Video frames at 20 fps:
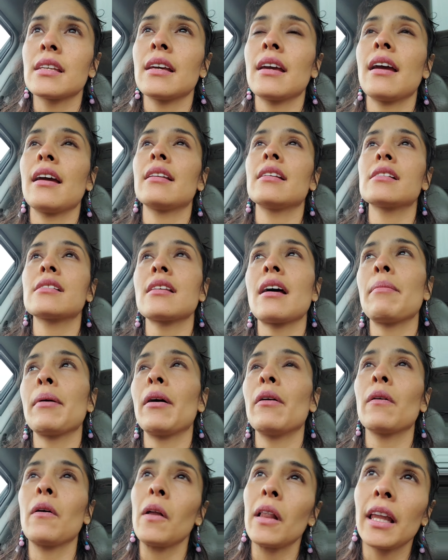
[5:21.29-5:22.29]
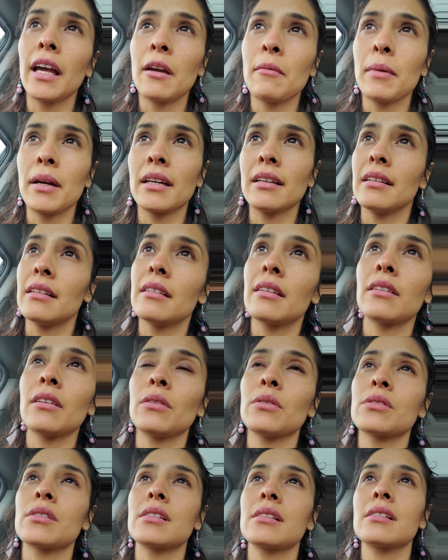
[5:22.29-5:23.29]
and it's about claiming
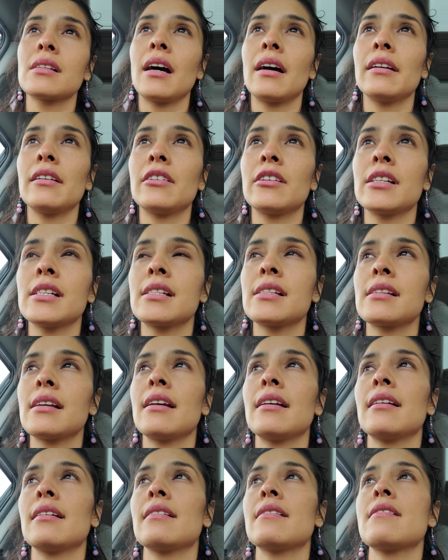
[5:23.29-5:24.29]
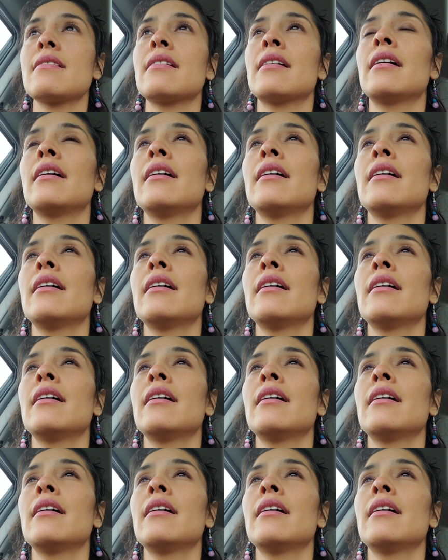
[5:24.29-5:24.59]
those desires and